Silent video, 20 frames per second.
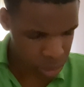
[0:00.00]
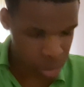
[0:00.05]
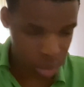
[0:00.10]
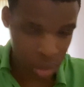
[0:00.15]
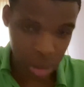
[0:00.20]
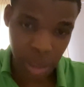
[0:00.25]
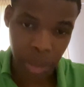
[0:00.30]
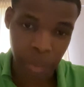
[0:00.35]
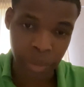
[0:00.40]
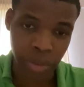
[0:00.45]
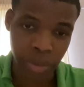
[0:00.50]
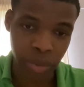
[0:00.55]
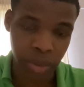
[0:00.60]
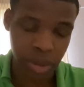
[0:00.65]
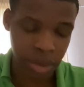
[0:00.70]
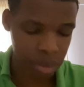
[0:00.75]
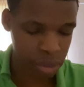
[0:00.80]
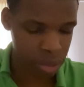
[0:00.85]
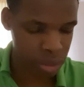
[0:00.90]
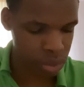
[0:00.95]
That was what
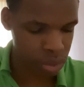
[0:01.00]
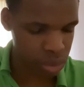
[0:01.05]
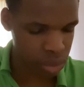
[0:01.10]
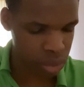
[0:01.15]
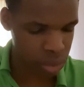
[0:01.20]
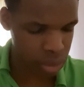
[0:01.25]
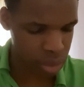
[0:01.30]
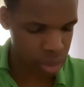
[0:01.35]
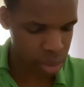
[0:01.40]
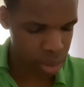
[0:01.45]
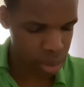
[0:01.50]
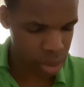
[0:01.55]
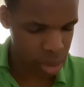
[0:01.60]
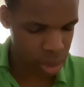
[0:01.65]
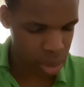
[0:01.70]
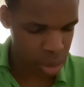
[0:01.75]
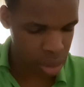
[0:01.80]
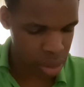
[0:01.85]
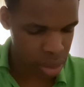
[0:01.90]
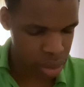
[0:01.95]
it was called.
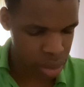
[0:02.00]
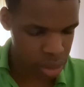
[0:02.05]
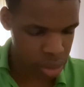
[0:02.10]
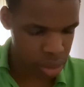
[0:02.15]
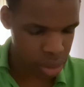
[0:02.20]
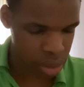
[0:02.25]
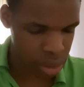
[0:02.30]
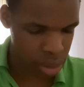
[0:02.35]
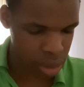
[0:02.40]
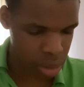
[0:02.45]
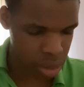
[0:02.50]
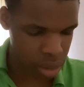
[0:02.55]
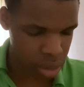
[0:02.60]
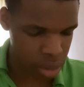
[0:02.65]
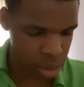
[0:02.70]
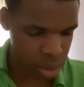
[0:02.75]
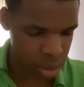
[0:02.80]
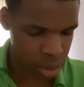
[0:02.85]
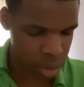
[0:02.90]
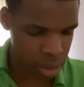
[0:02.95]

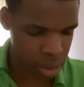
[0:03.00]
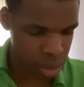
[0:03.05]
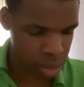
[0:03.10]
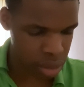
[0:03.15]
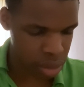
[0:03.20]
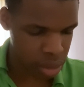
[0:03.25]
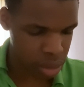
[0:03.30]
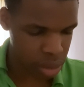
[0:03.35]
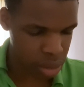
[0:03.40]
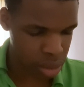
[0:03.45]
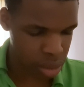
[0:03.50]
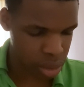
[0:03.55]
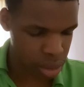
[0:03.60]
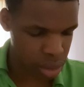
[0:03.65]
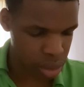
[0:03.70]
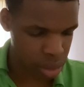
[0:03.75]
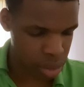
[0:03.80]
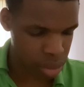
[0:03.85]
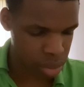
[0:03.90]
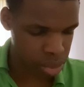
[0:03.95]
The
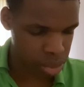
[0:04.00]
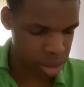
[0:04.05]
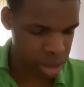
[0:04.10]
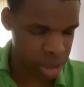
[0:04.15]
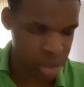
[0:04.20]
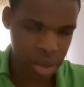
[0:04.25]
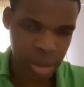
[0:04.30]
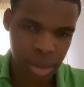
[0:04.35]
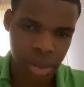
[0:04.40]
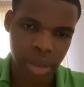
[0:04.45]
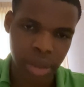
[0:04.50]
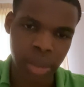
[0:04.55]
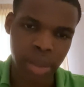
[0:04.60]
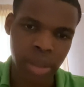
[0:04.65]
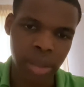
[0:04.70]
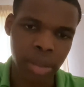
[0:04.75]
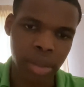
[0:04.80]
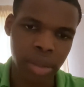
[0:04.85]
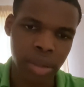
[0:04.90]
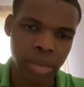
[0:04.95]
basically
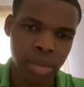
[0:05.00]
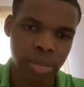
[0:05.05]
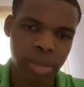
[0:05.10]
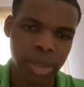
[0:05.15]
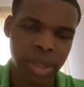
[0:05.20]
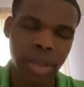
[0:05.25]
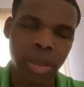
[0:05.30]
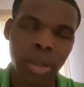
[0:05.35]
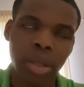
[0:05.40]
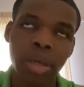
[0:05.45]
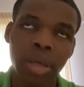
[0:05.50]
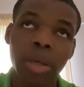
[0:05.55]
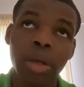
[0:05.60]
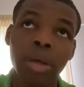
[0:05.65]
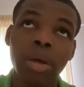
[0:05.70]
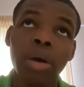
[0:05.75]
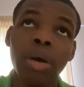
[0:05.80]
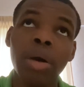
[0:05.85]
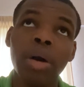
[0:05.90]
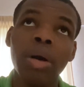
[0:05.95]
I think
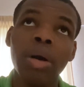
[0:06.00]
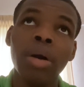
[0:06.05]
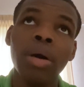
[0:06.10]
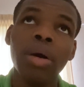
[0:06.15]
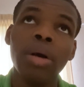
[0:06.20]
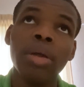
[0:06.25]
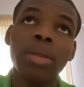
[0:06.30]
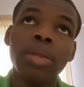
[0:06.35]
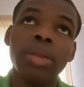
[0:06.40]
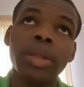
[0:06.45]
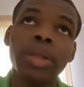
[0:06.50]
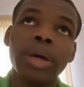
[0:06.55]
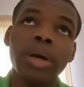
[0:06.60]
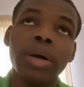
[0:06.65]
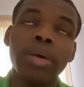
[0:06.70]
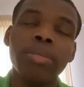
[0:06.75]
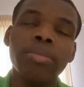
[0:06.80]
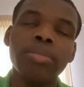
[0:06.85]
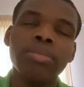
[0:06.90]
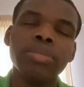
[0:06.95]

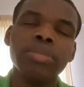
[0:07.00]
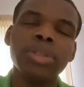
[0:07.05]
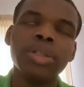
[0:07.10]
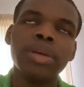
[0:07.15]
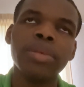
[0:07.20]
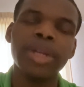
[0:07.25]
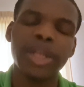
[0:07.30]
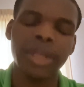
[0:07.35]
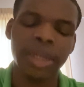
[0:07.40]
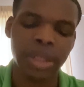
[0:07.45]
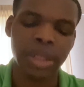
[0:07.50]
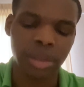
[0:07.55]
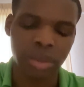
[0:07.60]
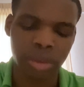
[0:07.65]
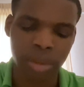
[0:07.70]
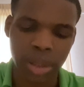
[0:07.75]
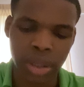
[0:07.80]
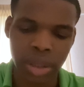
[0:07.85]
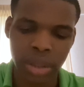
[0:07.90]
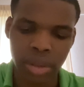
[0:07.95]
the Summerhayes,
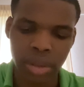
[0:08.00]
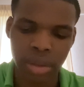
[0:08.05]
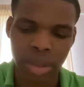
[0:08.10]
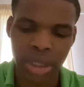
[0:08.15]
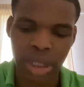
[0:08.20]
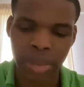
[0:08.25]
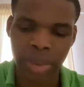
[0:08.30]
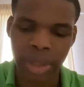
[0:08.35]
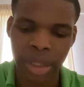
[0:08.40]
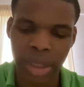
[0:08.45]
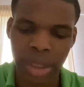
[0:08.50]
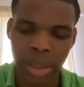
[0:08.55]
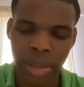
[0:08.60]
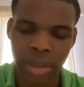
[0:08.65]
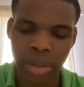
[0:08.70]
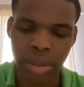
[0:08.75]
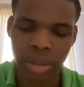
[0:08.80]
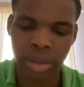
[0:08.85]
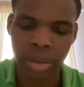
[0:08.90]
right? Summerhayes.